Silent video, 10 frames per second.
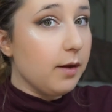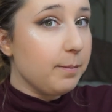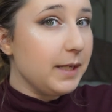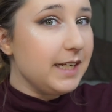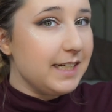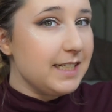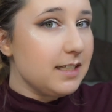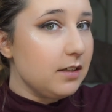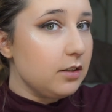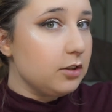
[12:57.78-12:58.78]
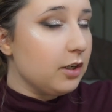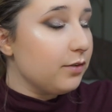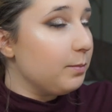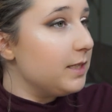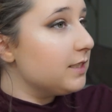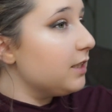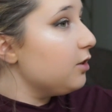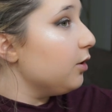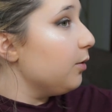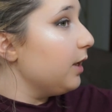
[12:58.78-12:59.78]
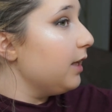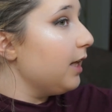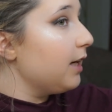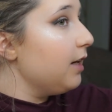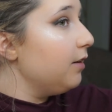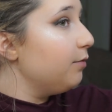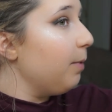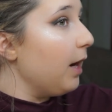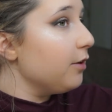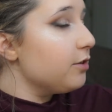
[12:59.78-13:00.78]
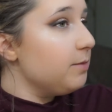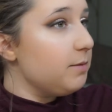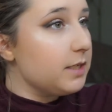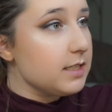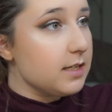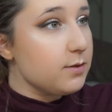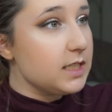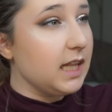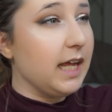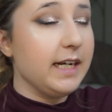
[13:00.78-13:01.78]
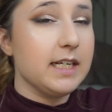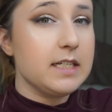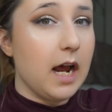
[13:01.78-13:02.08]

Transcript: But it is a little dark for my skin tone, and that kind of bothers me because this was the lightest